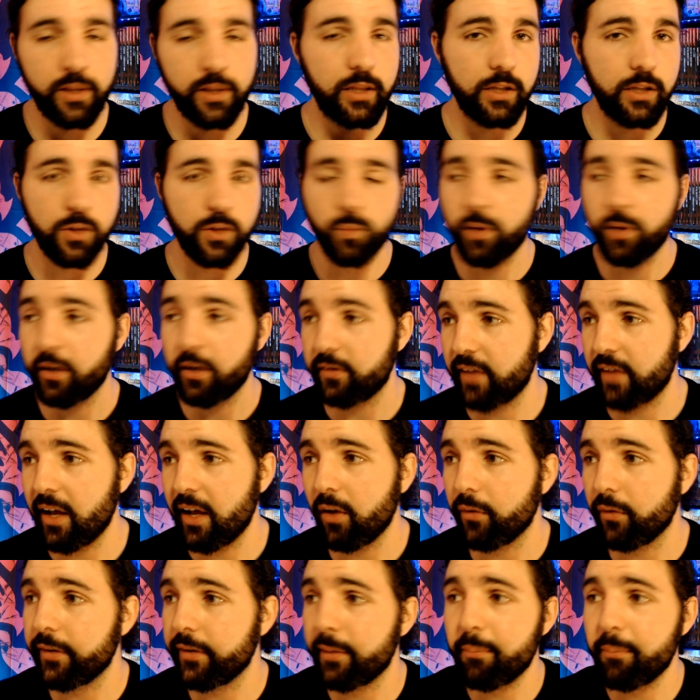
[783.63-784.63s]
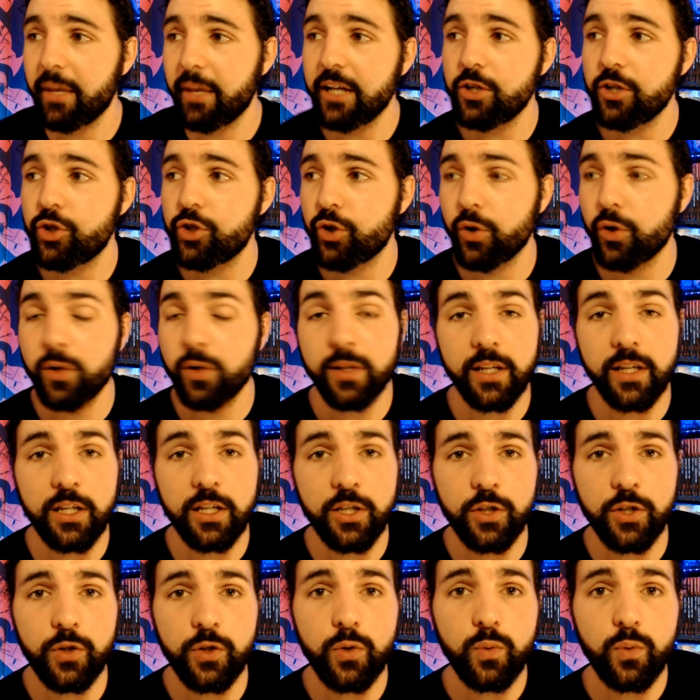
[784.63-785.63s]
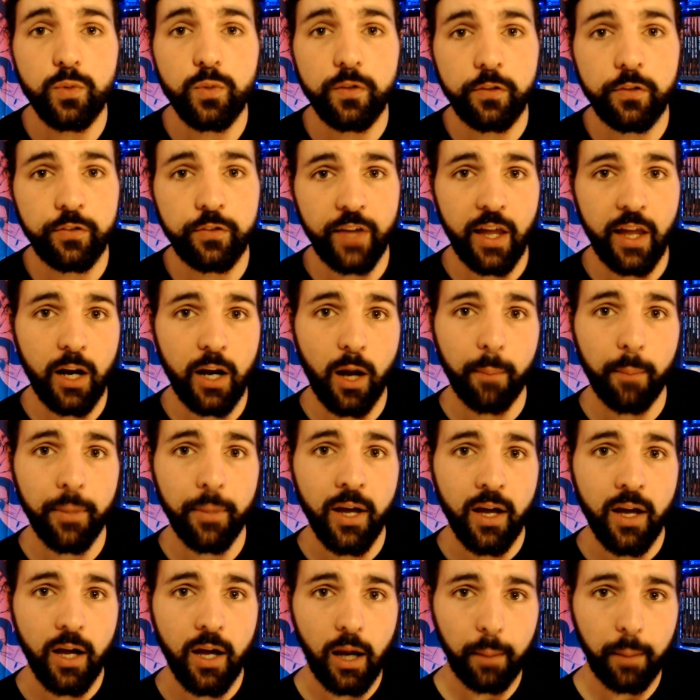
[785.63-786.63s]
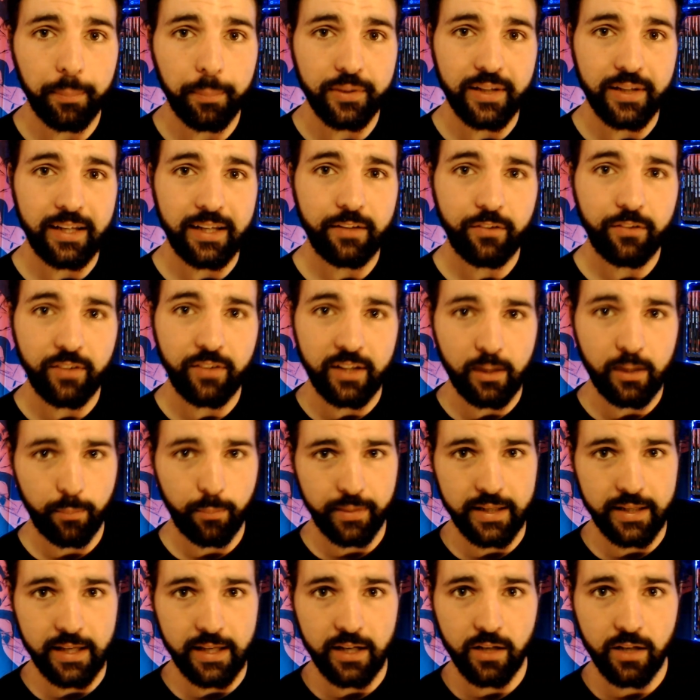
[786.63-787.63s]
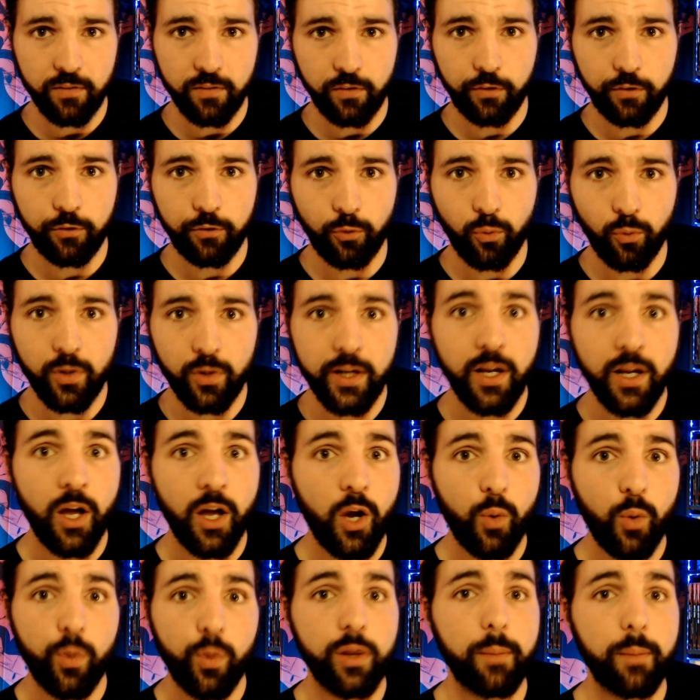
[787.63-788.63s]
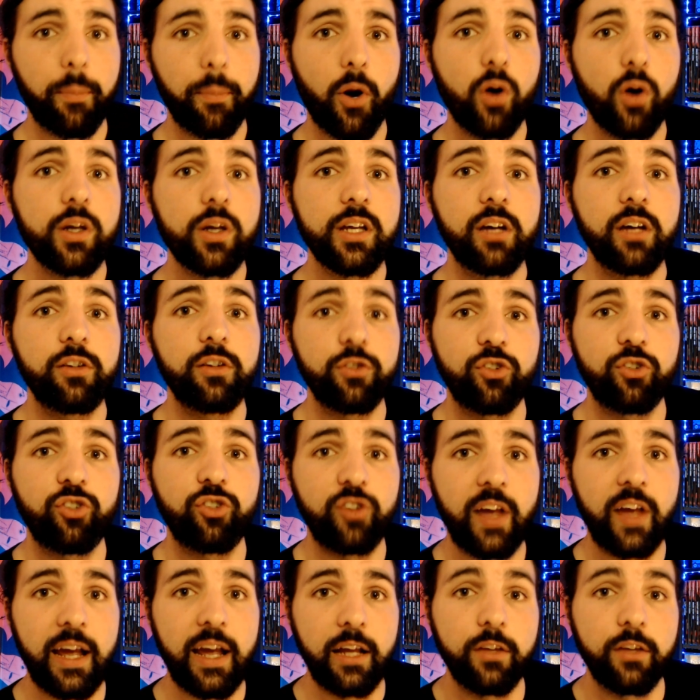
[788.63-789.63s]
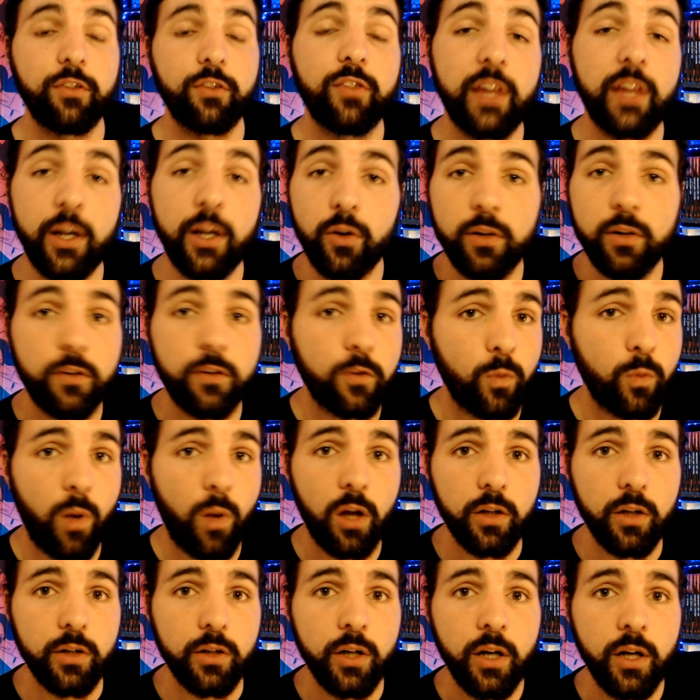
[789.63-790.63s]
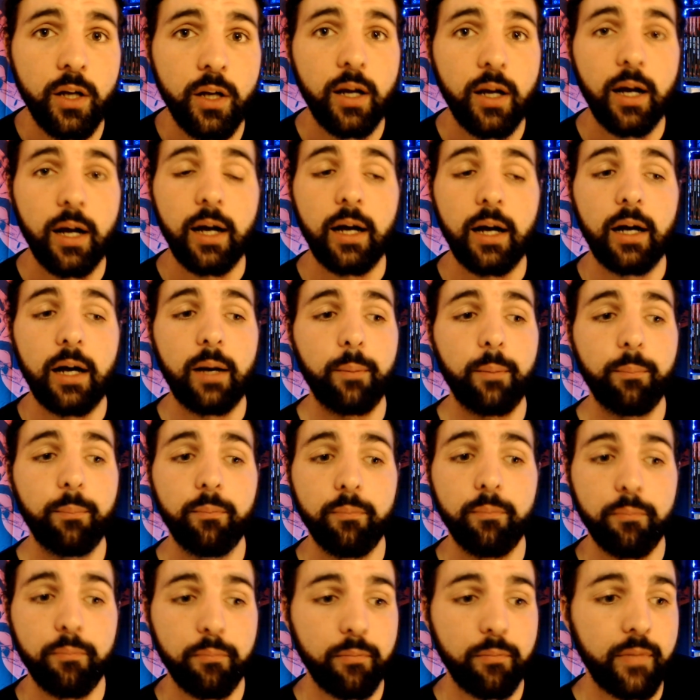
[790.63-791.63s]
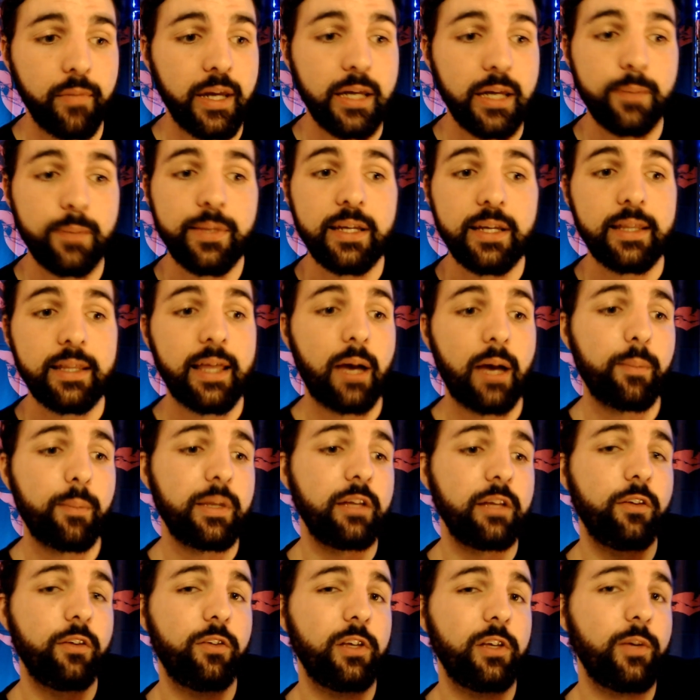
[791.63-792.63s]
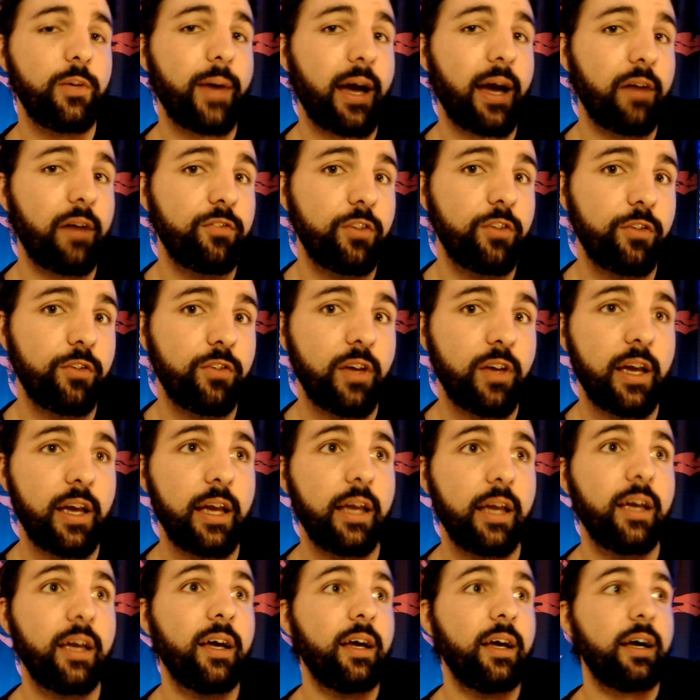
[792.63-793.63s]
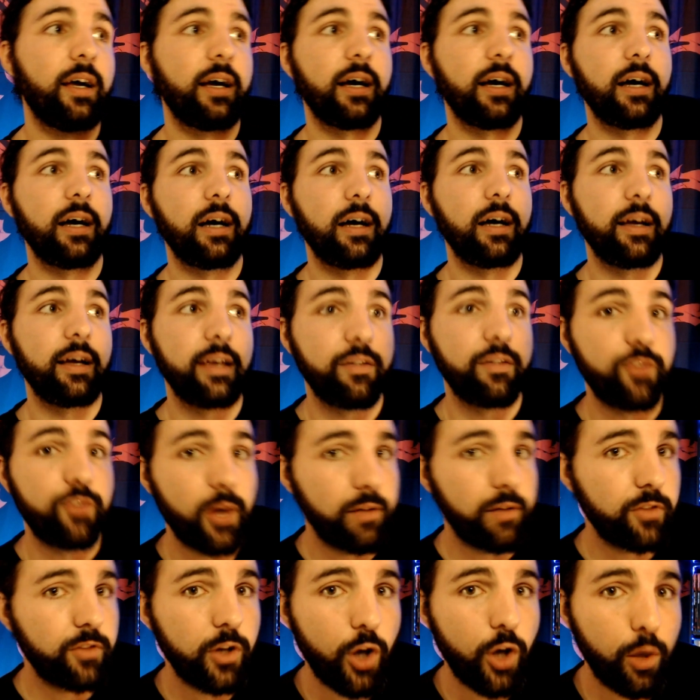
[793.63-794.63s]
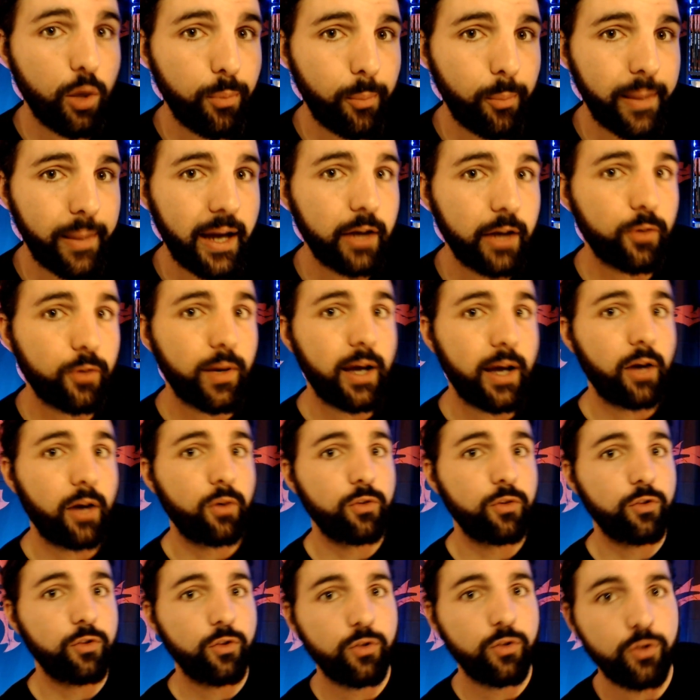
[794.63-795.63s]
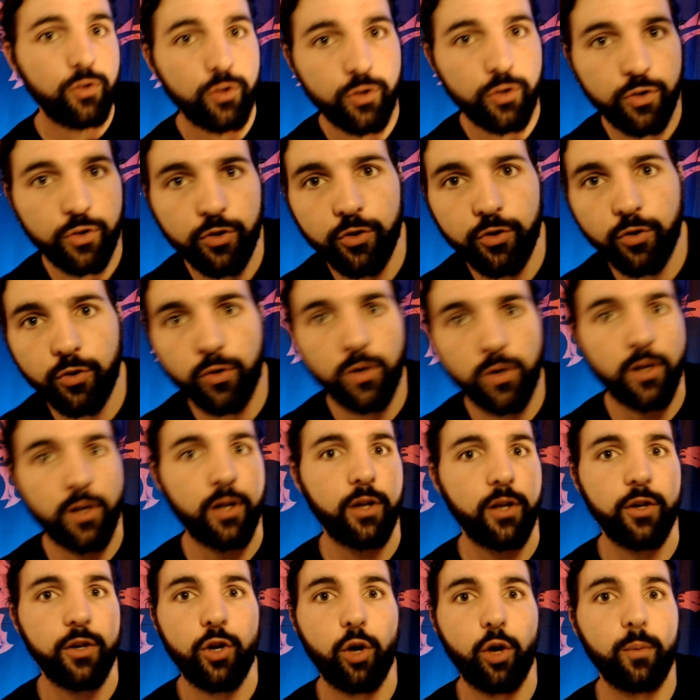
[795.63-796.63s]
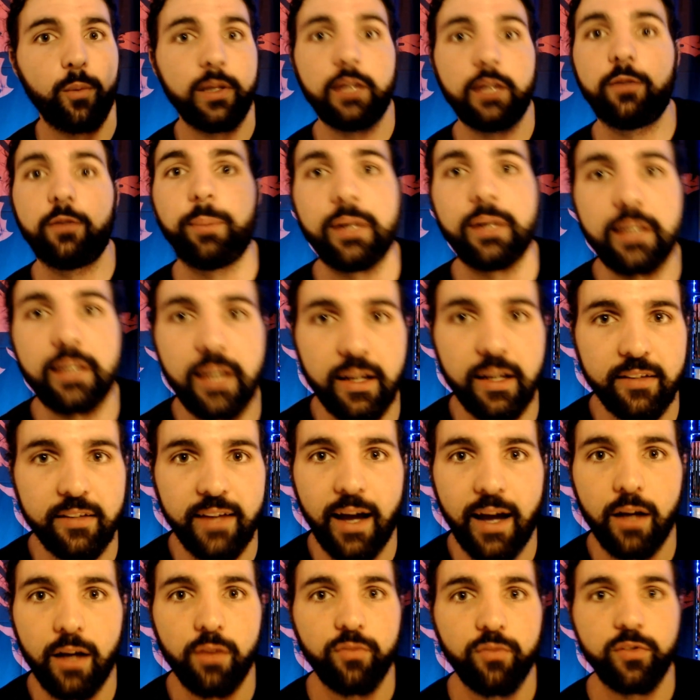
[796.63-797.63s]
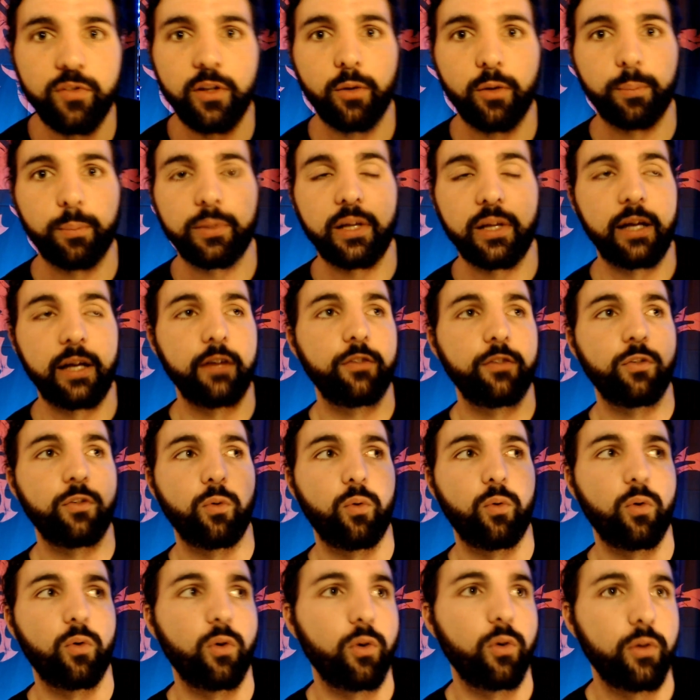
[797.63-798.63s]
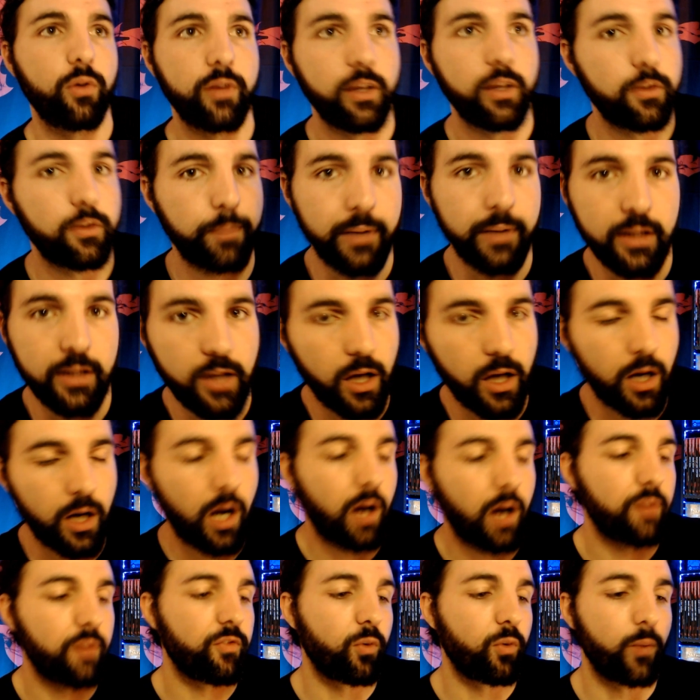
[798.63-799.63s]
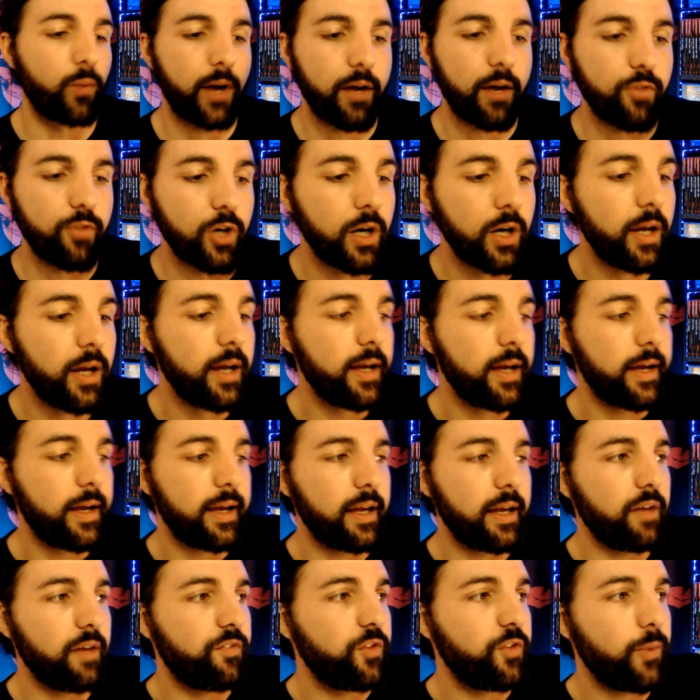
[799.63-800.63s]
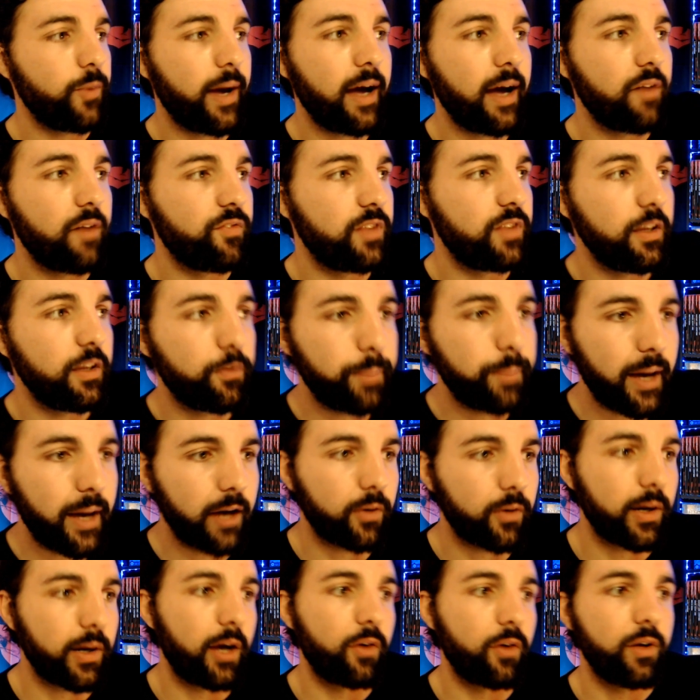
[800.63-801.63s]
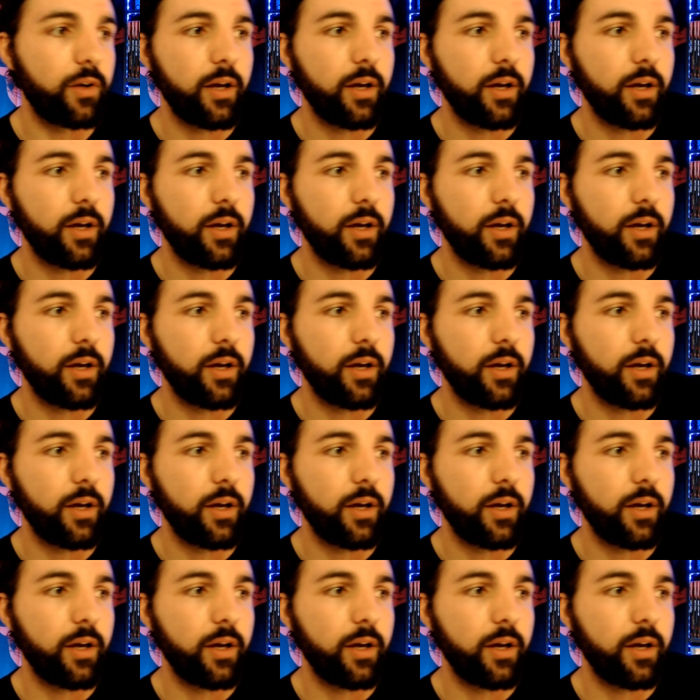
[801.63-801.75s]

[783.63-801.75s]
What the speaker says: you want to tell, then make sure that you set up a place in the beginning of the story where the party understands they're in squalor. Maybe that means that you have to say, if you have the noble background, you're a noble that's been kicked out of their place or that's been cut off or whatever. If you have this background,